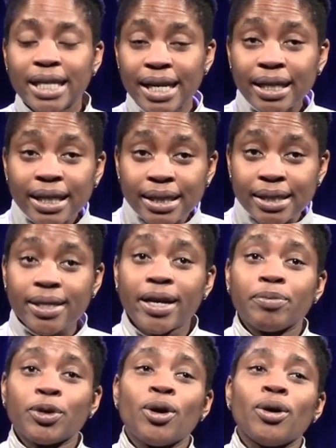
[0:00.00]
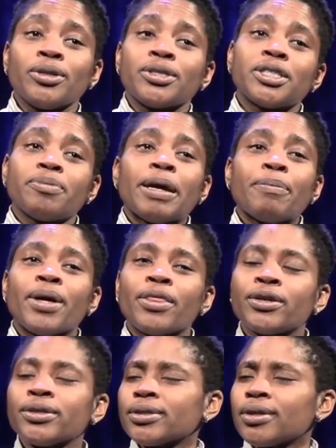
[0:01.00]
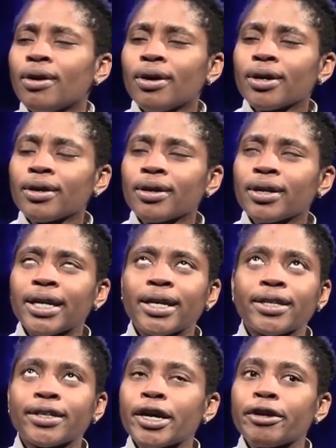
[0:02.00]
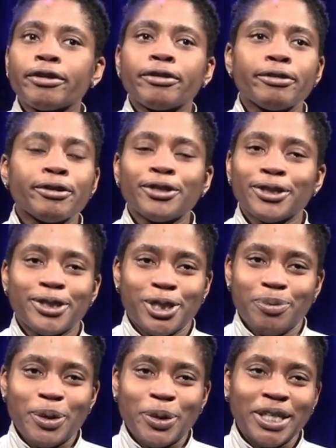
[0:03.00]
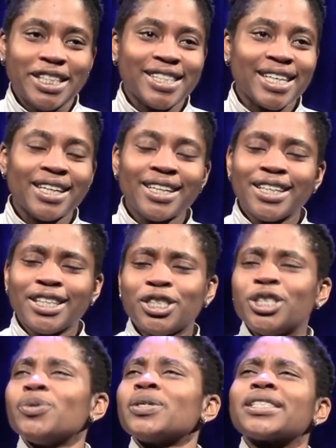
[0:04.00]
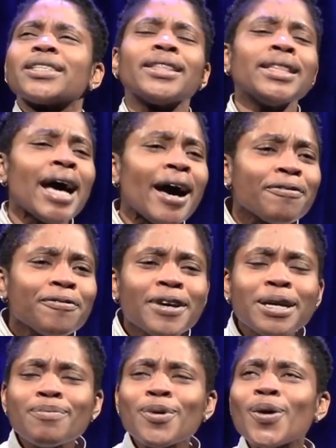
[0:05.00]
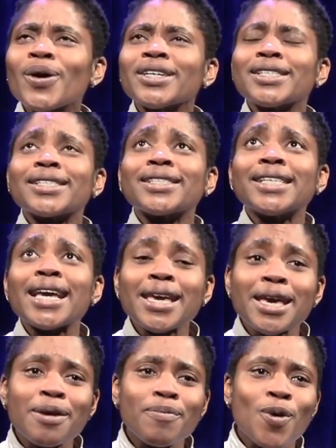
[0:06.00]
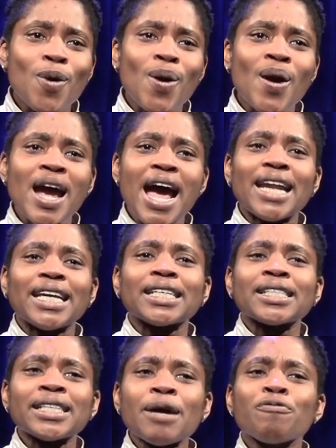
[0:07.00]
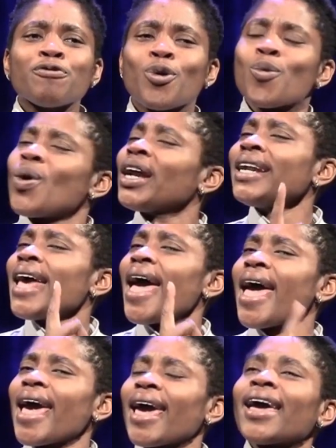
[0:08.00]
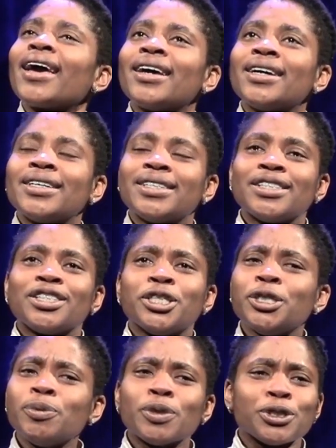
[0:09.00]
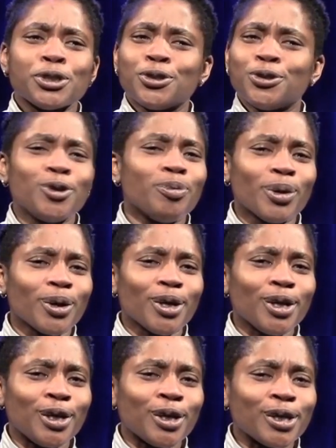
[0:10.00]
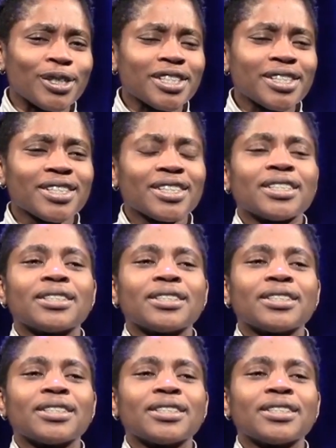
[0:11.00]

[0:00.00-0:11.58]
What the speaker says: Daily Skype calls to my mother saw her in good spirits. She was laughing more, singing more, and except for one day, she was super alert.